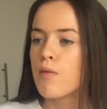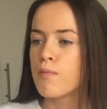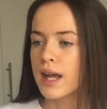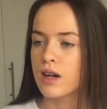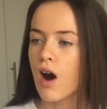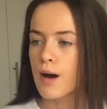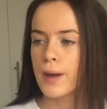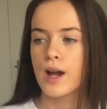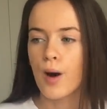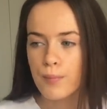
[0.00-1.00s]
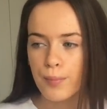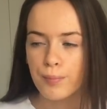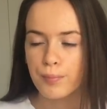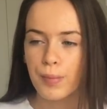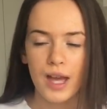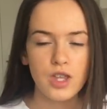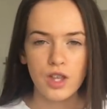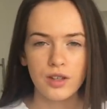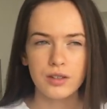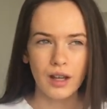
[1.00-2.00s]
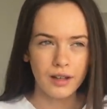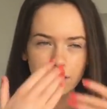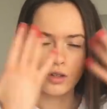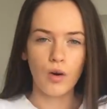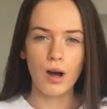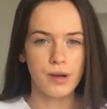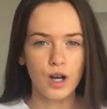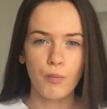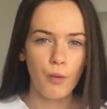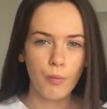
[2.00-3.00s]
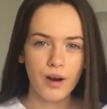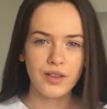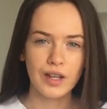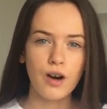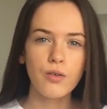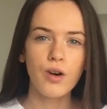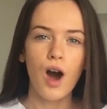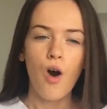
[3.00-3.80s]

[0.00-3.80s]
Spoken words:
make eye makeup pictures, like do eye makeup on myself.